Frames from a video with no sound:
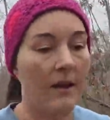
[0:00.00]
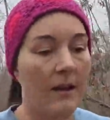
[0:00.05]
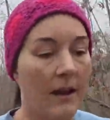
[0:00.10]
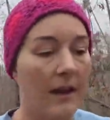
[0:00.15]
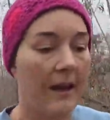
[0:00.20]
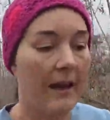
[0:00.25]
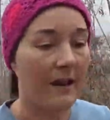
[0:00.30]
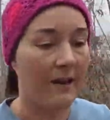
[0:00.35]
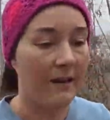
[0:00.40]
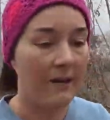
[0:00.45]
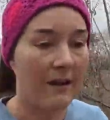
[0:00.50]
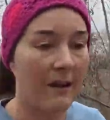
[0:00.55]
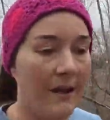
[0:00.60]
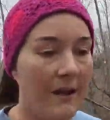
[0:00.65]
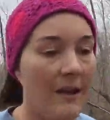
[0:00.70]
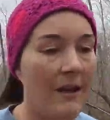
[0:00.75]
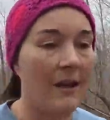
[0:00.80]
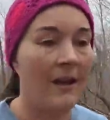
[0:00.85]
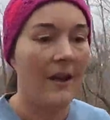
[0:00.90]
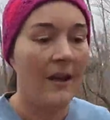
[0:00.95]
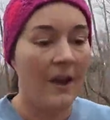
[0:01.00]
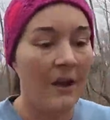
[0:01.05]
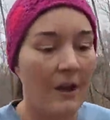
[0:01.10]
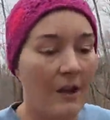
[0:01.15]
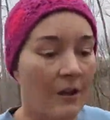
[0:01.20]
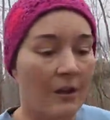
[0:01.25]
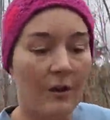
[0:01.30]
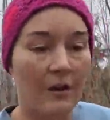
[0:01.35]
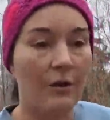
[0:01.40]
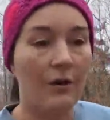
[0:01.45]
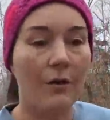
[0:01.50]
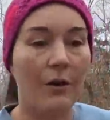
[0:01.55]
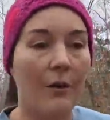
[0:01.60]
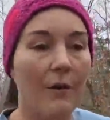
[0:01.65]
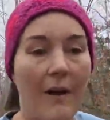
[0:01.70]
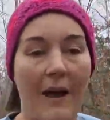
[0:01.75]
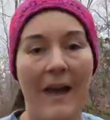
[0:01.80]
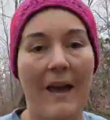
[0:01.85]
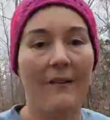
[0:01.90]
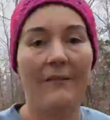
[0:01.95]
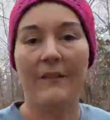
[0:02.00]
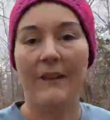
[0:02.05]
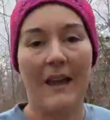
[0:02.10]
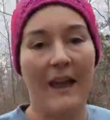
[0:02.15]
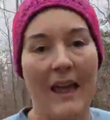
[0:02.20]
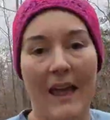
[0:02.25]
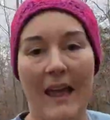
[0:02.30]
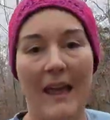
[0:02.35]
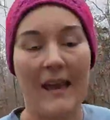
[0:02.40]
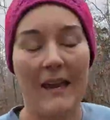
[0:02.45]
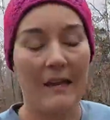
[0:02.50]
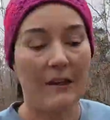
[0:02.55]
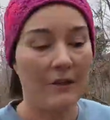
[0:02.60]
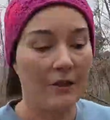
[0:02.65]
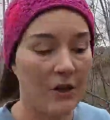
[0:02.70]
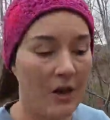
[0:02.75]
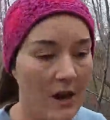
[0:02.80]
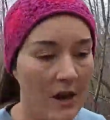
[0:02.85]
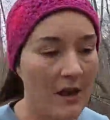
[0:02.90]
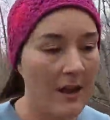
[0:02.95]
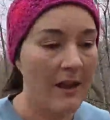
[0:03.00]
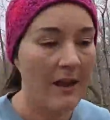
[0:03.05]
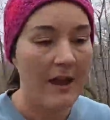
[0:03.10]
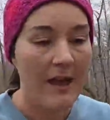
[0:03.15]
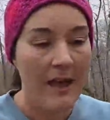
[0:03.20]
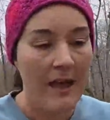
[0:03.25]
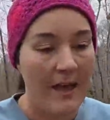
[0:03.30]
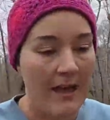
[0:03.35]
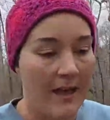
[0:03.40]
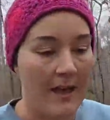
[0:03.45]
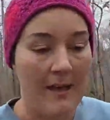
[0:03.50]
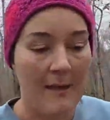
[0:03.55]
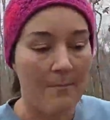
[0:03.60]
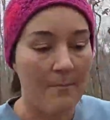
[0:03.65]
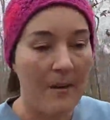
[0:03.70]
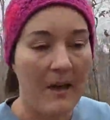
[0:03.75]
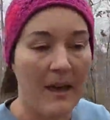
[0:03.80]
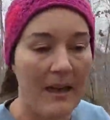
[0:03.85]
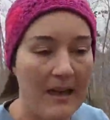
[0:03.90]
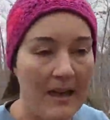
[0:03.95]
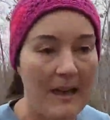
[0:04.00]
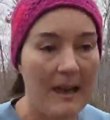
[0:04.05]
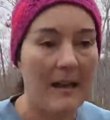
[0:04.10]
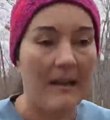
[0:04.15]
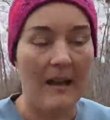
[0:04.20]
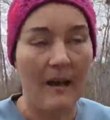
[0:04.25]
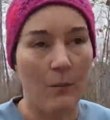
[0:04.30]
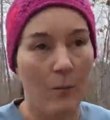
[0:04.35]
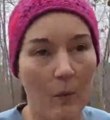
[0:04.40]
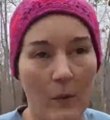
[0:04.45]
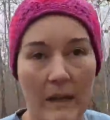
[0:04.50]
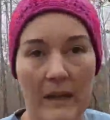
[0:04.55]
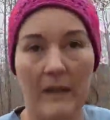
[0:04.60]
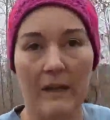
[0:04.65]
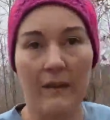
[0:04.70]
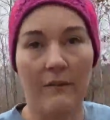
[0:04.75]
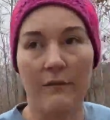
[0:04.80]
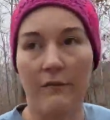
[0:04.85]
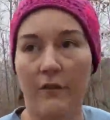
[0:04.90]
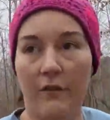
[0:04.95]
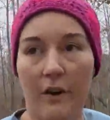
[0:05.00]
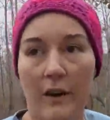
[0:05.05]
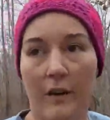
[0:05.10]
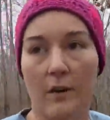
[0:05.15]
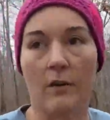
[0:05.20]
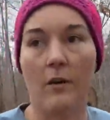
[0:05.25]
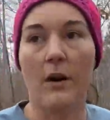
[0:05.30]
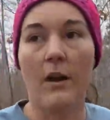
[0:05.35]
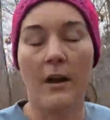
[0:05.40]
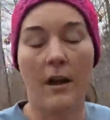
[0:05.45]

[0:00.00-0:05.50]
And you don't have to age in pain and weak and frail.